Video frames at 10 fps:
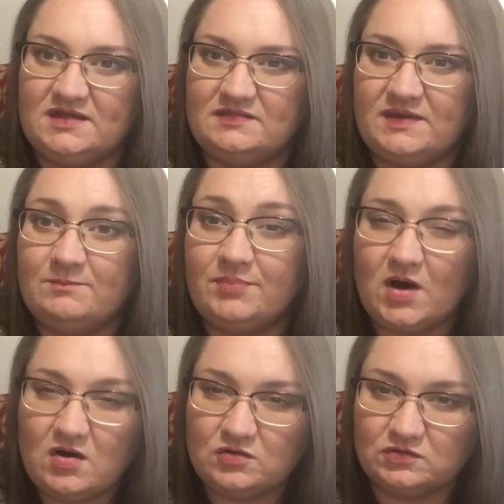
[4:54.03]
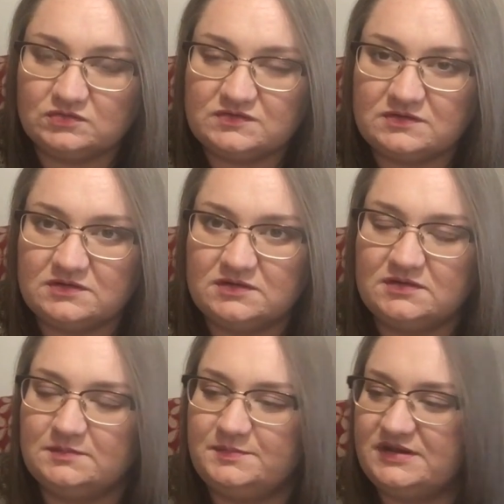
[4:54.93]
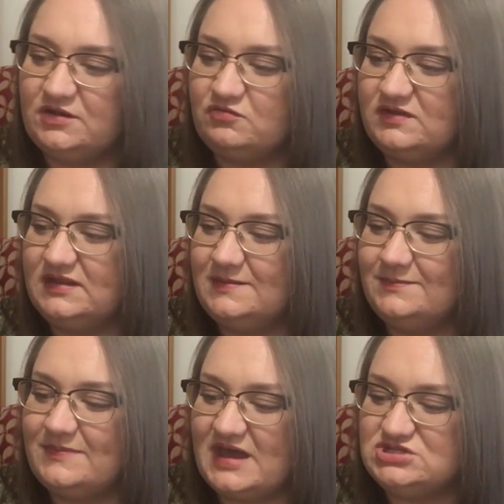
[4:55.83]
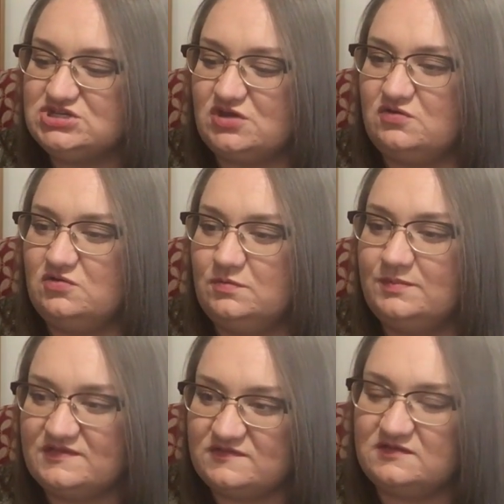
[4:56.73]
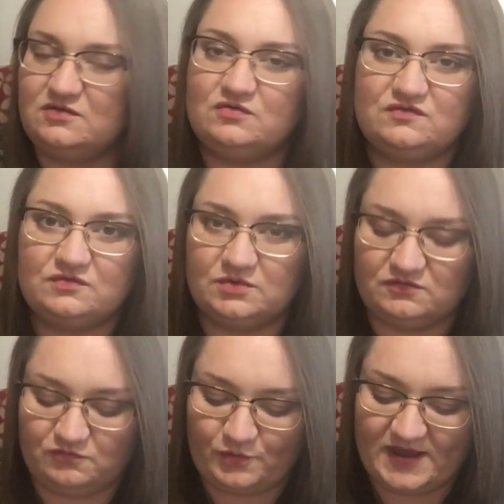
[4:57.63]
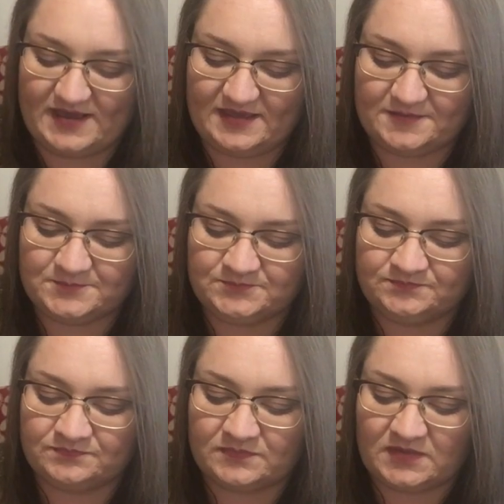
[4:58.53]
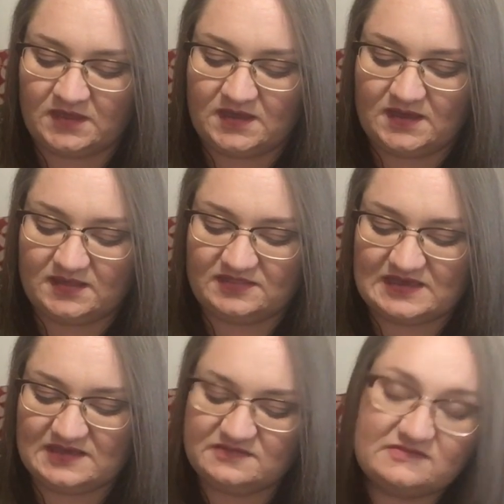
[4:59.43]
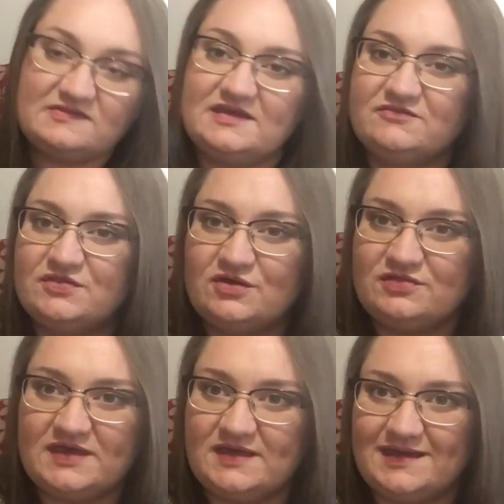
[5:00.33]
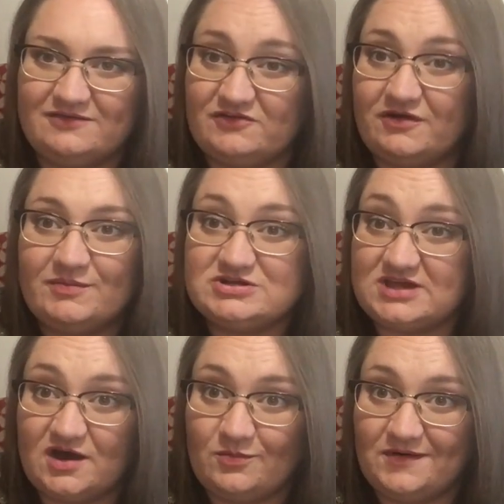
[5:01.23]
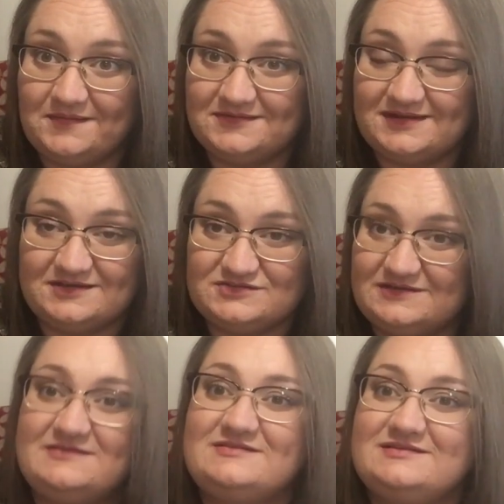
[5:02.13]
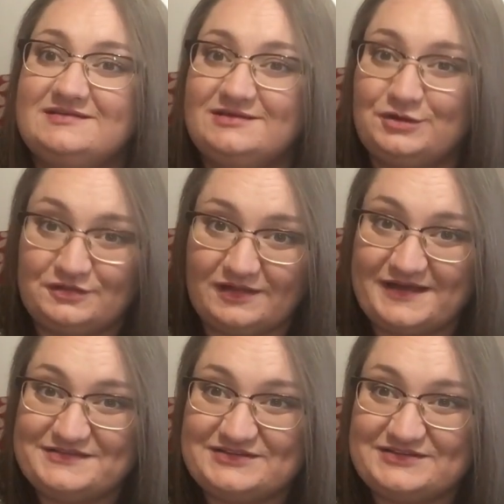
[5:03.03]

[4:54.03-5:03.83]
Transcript: They're bold, but in a really magical, mystical sort of way. these, even though they're very much our world and it's just, you know, the lights